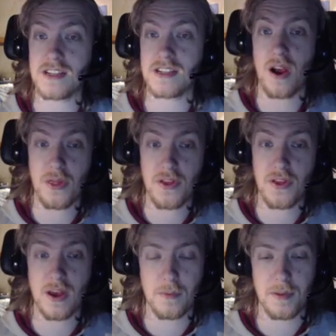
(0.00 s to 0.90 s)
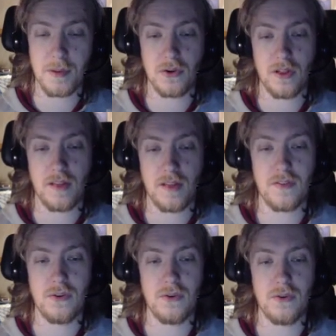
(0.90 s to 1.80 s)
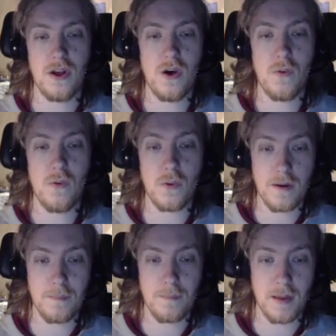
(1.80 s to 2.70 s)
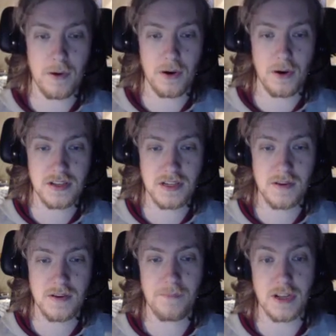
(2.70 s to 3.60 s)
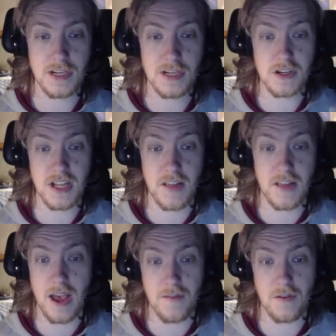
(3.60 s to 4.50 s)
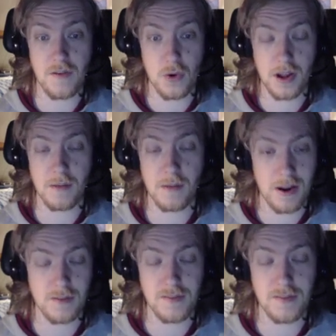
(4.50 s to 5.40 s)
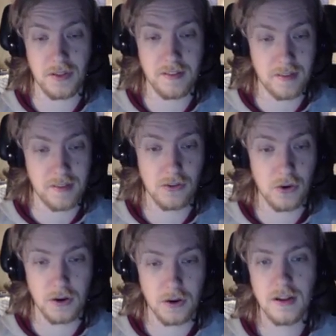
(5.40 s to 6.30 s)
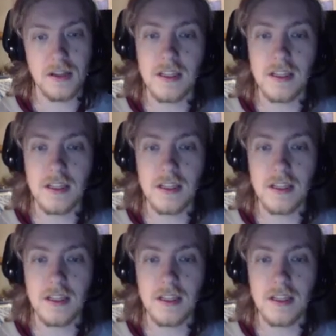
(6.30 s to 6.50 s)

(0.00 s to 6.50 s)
So I think that would be cool if you want to play Among Us, especially if you have a working microphone that sounds good.